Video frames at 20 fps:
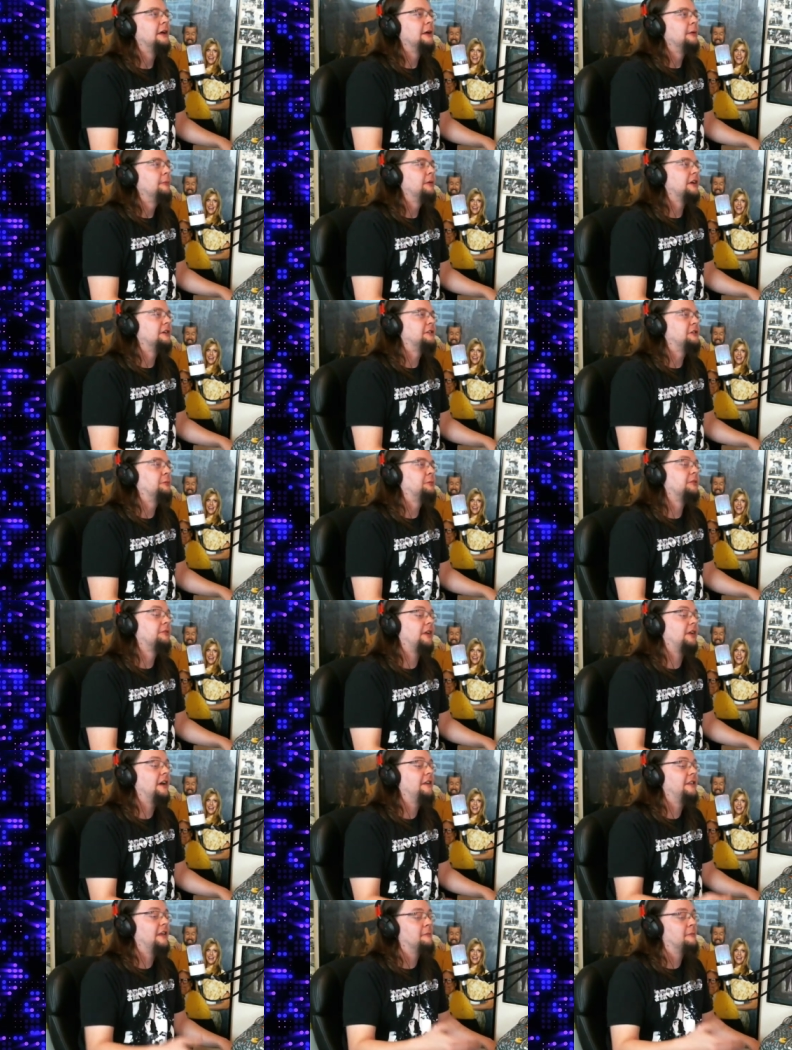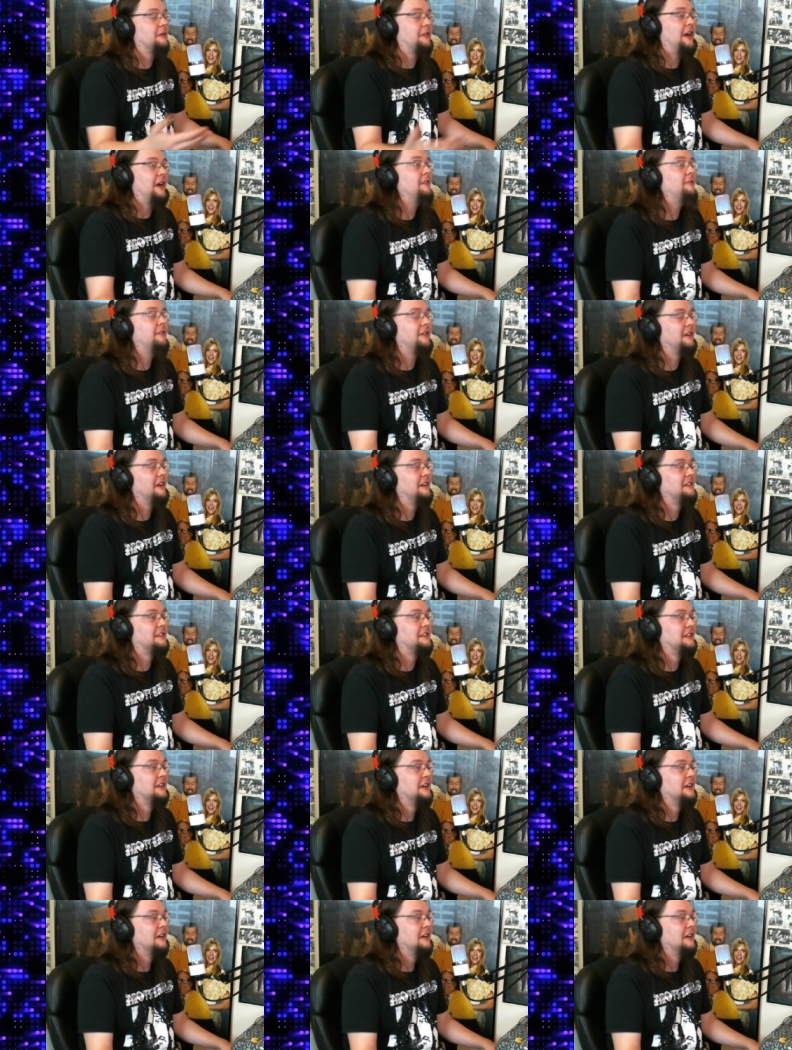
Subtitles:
because you provide them with evidence,